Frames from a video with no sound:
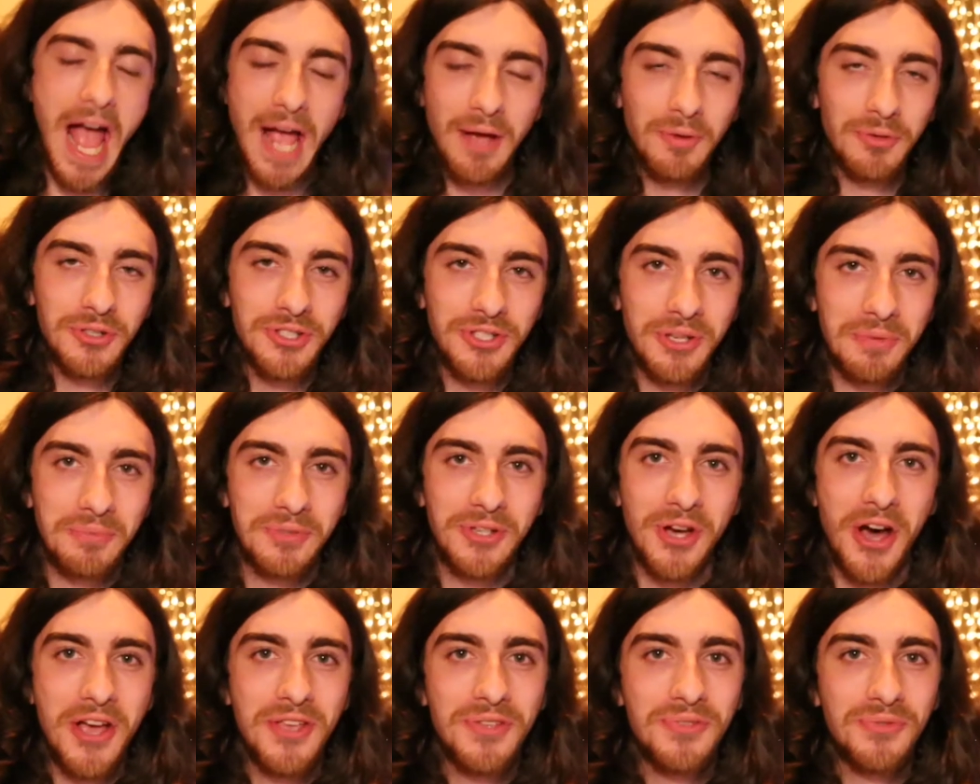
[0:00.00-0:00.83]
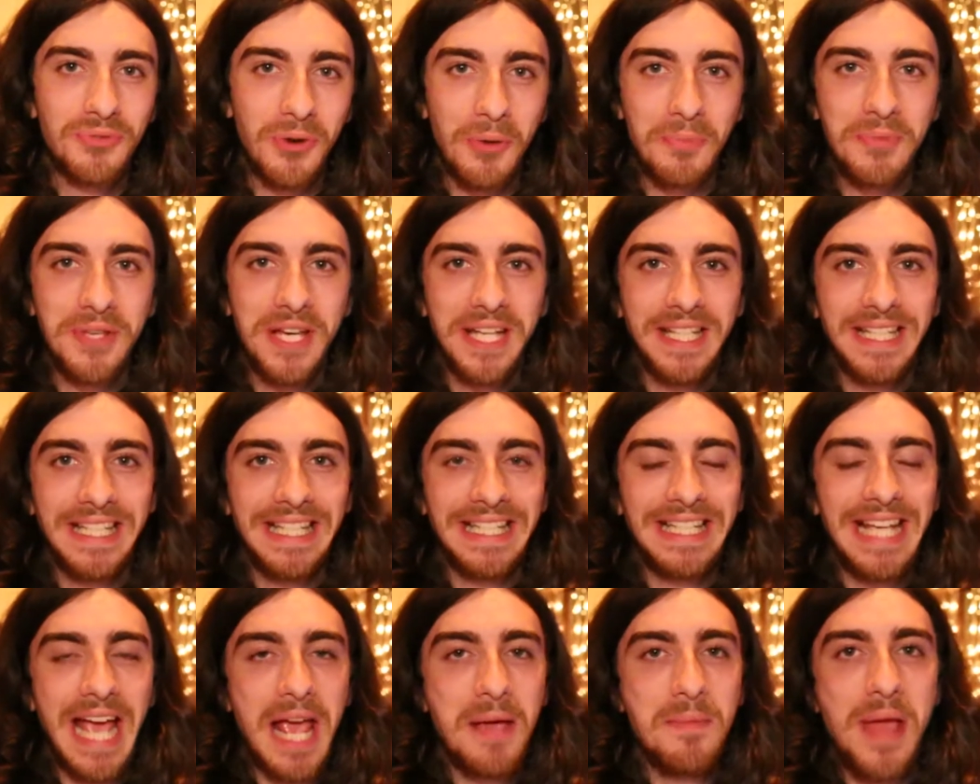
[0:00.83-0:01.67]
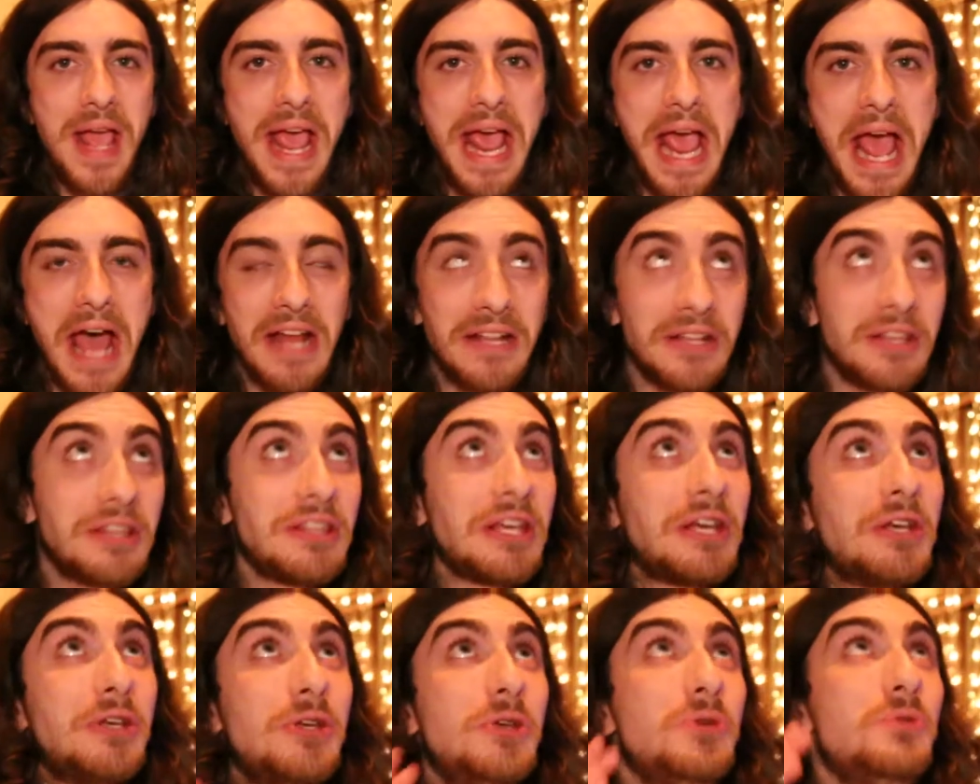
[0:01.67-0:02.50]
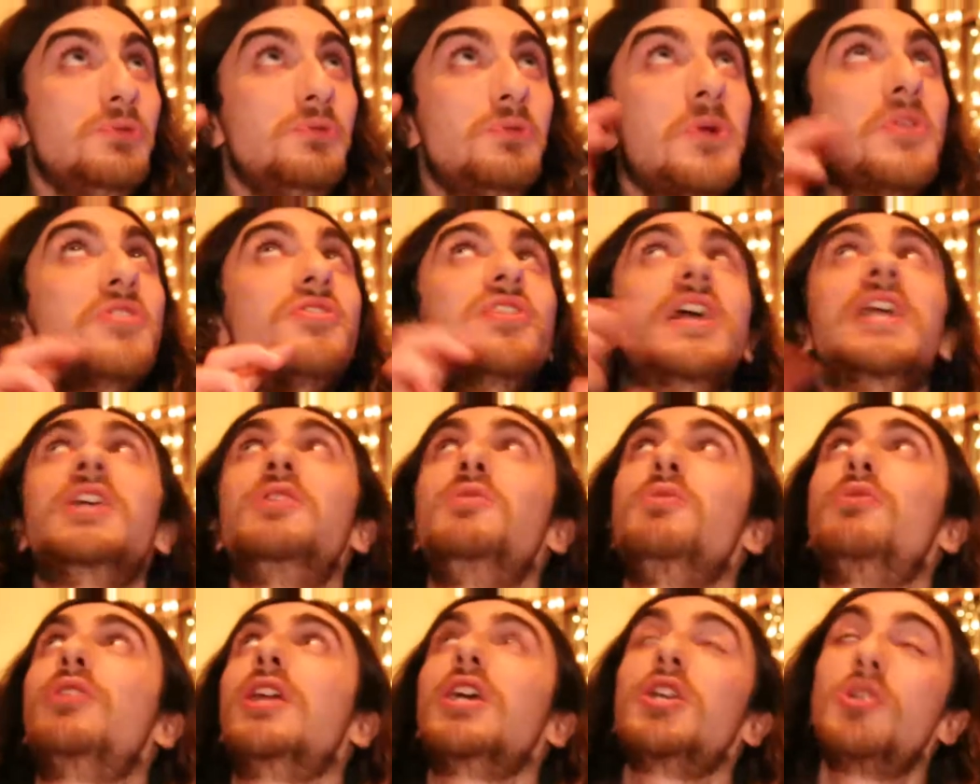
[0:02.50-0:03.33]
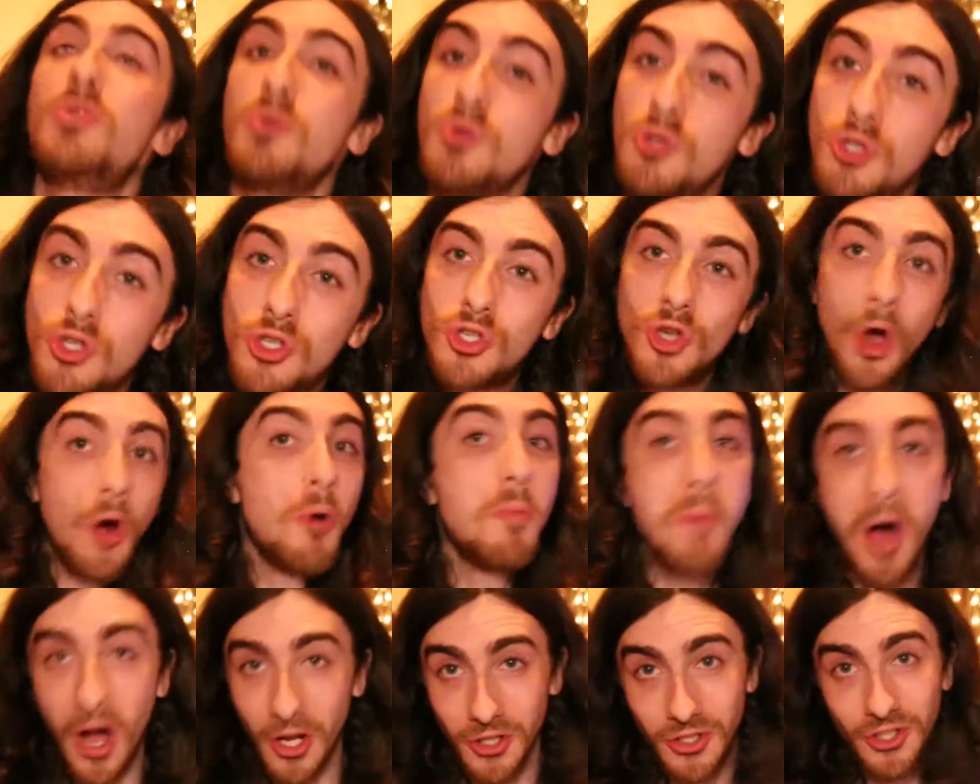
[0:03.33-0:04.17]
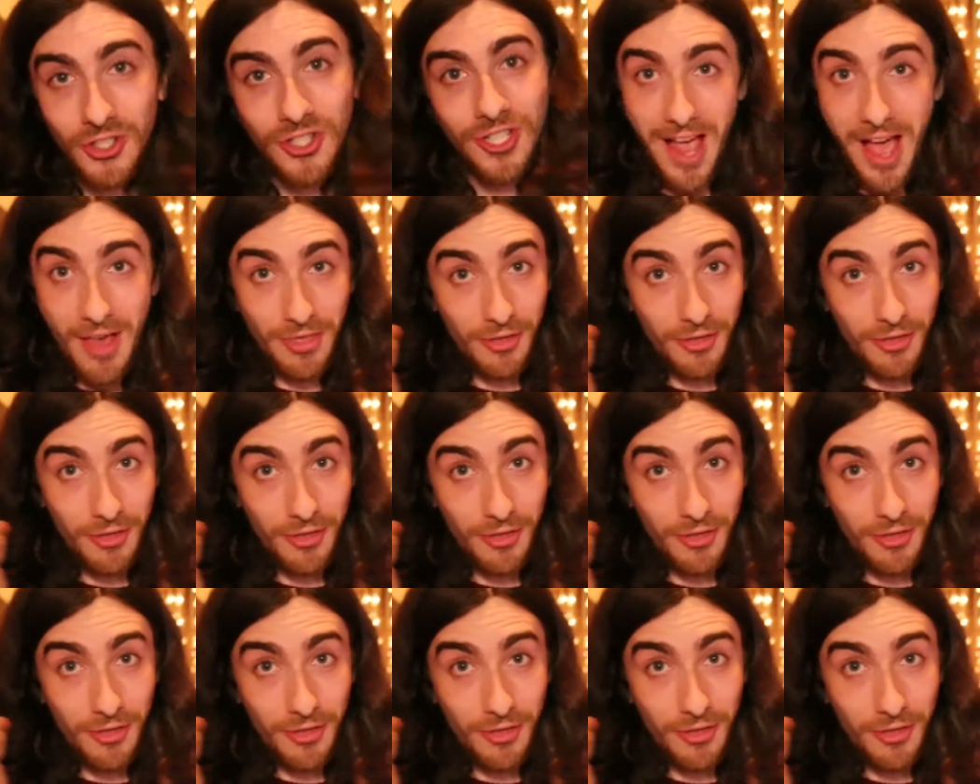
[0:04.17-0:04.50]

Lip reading: Hey, what is up guys, Rob the Undead Gamer here, and thank you so much.